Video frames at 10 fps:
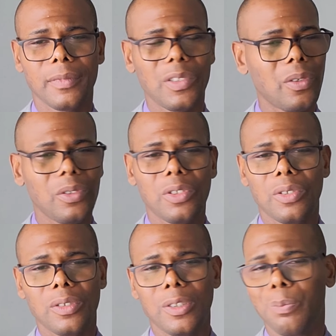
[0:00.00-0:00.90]
Don't
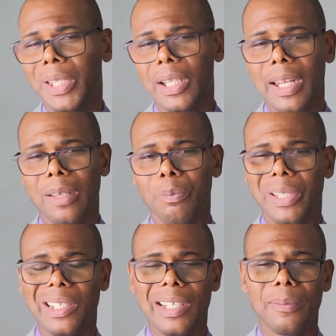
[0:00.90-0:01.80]
speak like
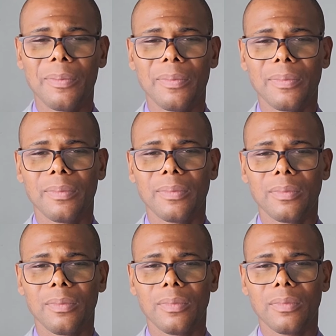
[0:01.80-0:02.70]
Balaam
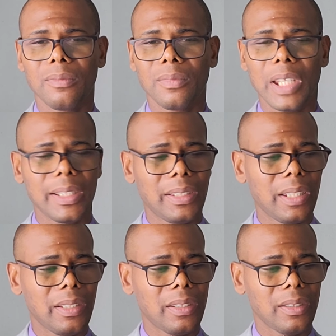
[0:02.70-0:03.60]
that
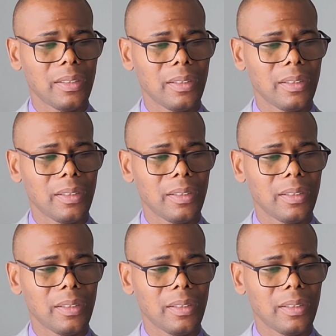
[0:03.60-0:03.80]
said,